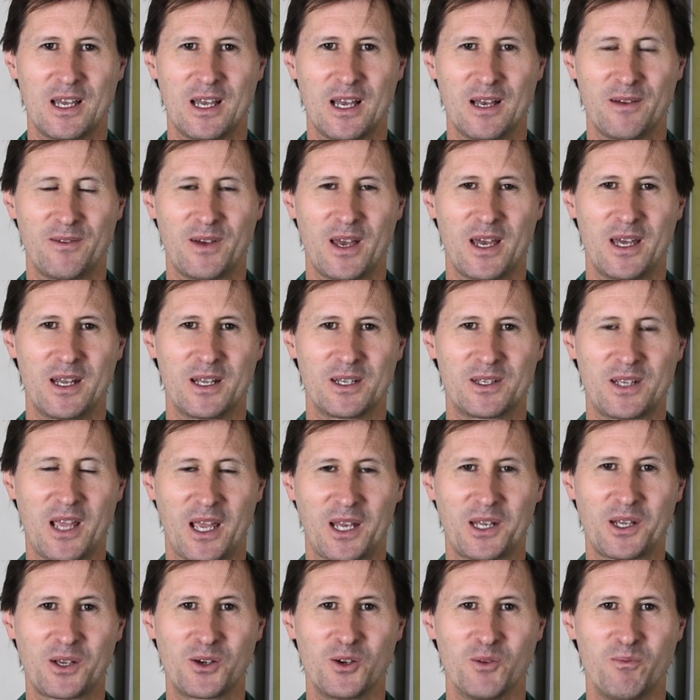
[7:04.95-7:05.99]
I've had a
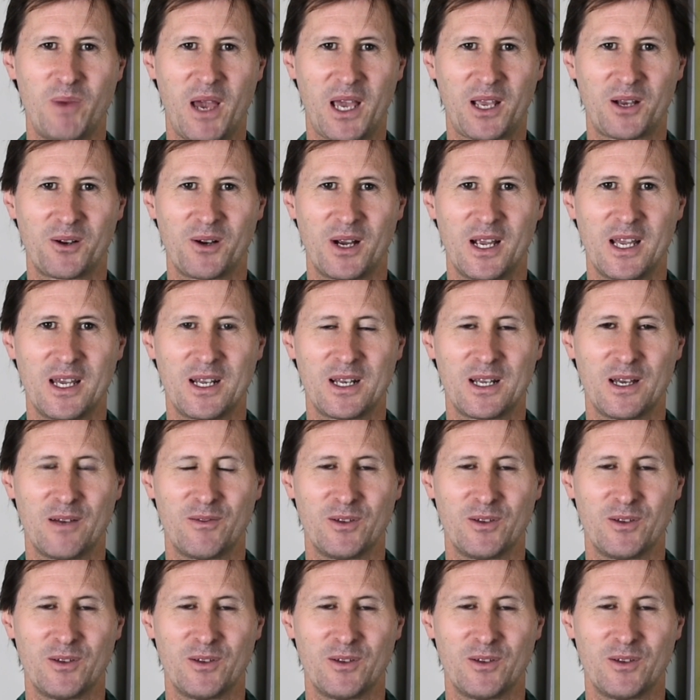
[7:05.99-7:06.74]
technical background.